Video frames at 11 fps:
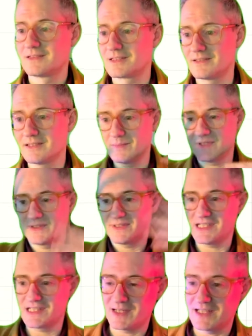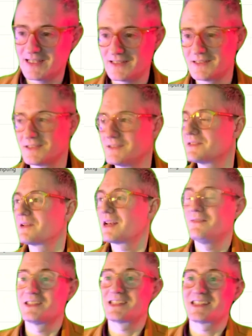So I can put things behind and do some
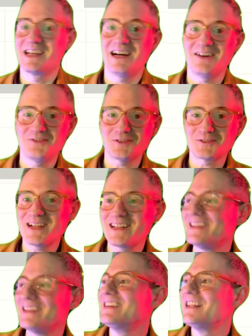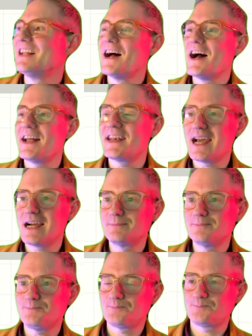clever stuff already. Now,
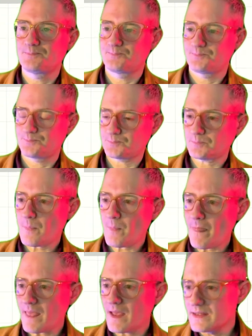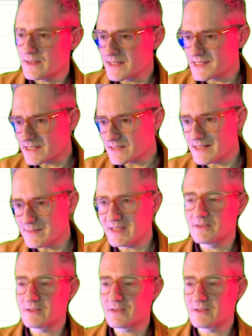you can still see a bit of